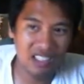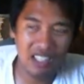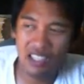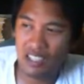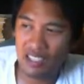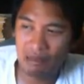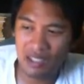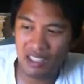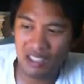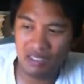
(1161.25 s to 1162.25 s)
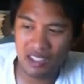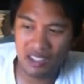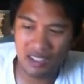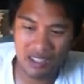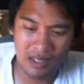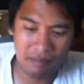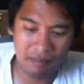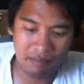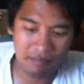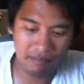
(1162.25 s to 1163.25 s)
that I believe.
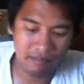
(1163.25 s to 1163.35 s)
Um,